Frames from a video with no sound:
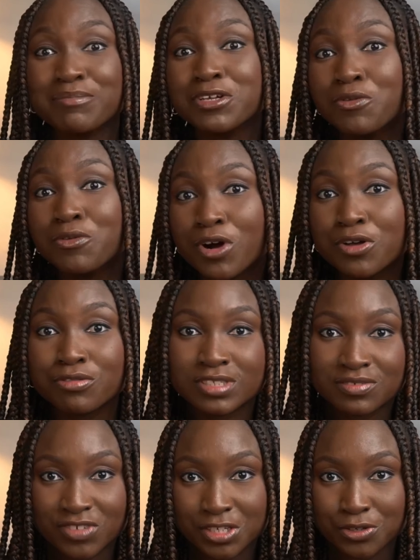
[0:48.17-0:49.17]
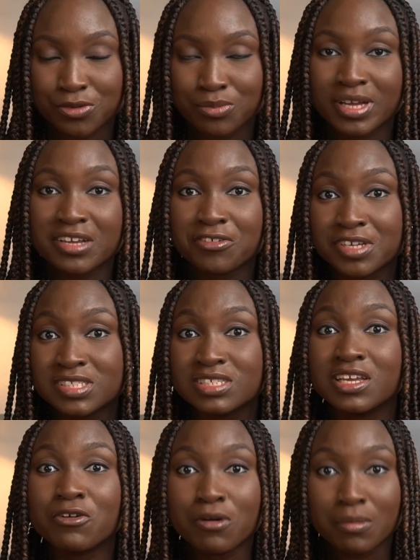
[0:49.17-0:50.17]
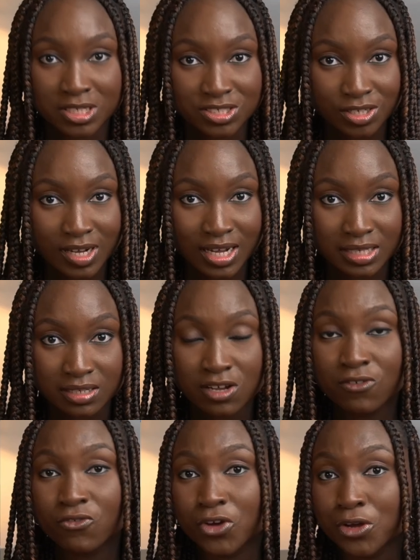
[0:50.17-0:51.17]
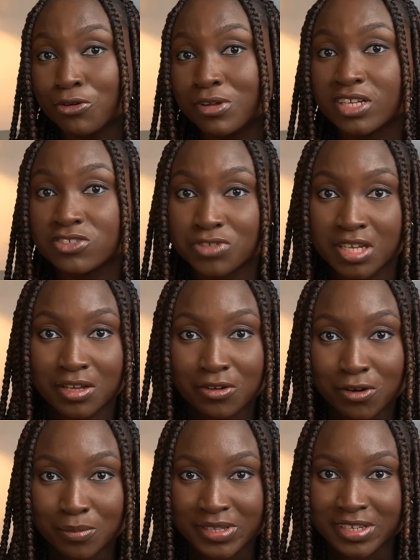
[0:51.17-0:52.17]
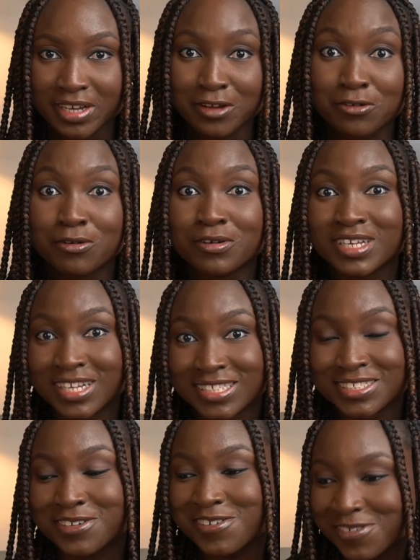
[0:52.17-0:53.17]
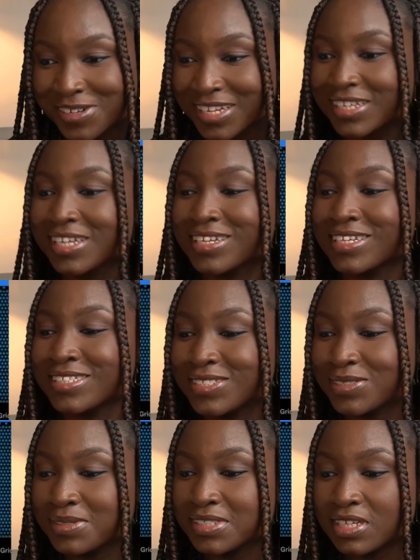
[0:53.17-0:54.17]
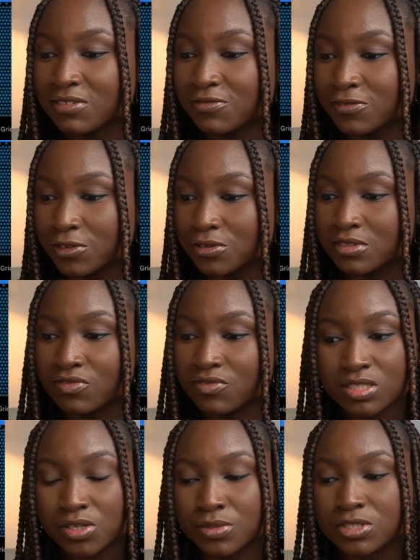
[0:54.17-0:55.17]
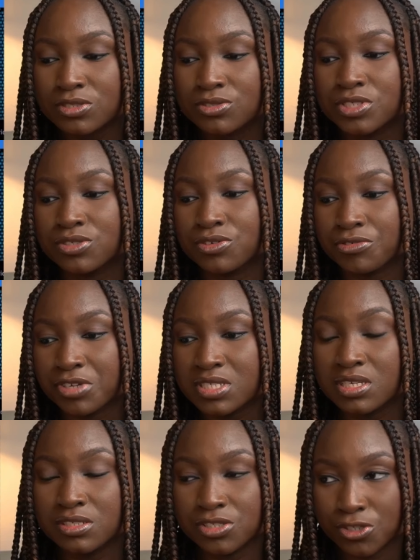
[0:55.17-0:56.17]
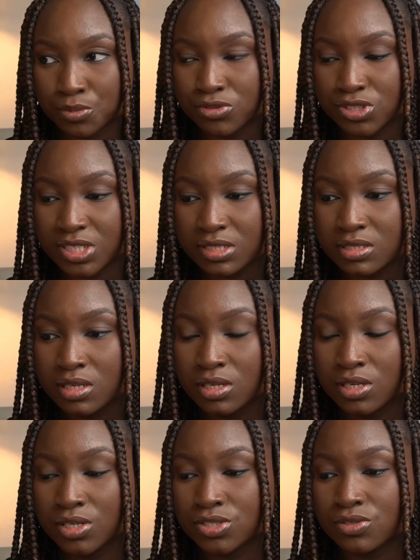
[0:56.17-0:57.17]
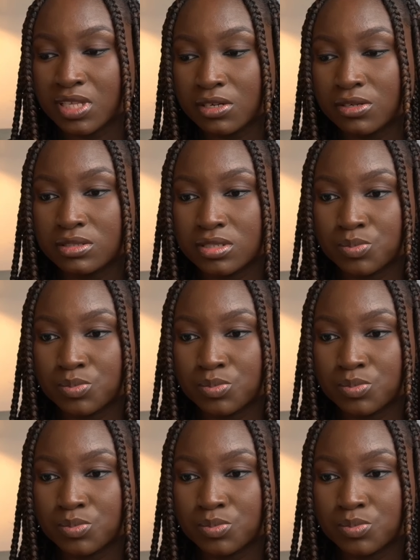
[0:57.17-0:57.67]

going to walk through the video by creating a commercial ad for a cola drinking company that I call Classic Cola. So inside of Flow, the first thing you want to do is to create a new project. So click on this